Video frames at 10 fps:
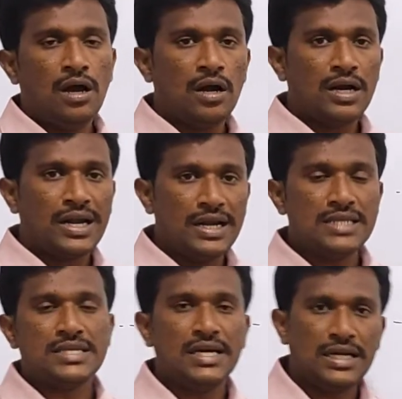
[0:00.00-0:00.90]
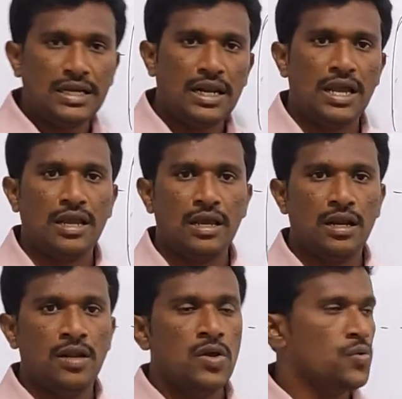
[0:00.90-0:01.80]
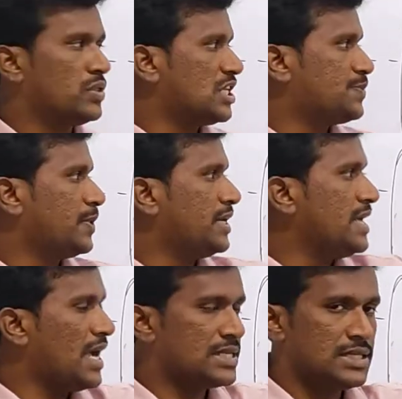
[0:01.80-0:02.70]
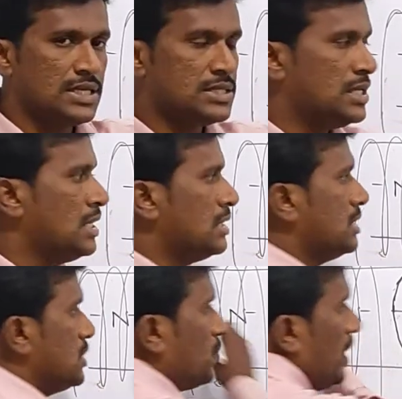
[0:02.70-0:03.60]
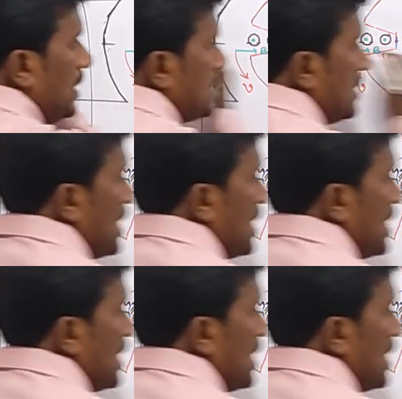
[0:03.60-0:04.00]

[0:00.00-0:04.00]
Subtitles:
or 90 degrees electrical angle with respect to D axis? This is what I can say